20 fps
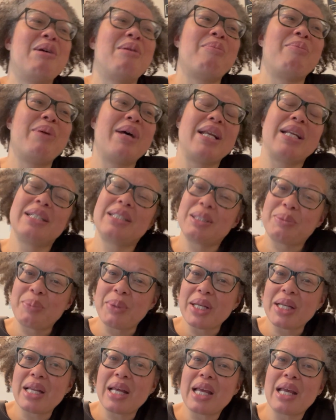But it's
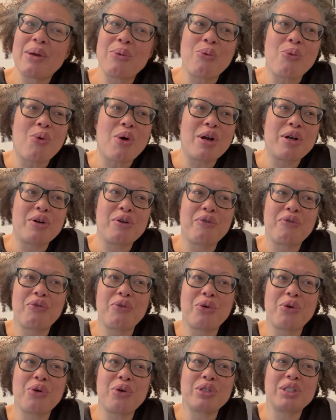been a
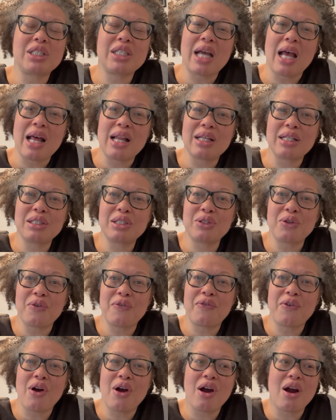wonderful challenge so
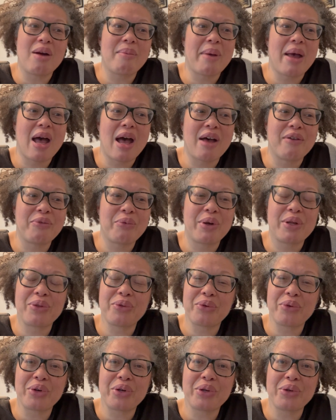far. I'm halfway
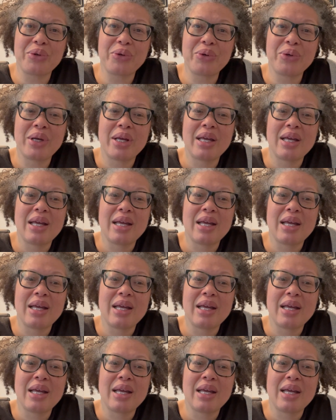through.